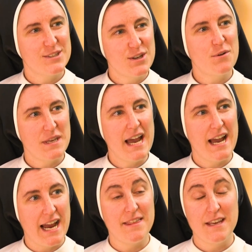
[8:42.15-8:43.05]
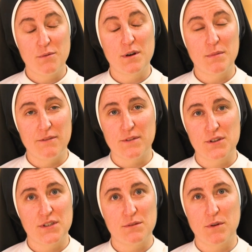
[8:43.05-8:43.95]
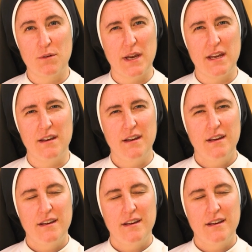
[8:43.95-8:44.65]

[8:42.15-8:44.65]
So I think one of my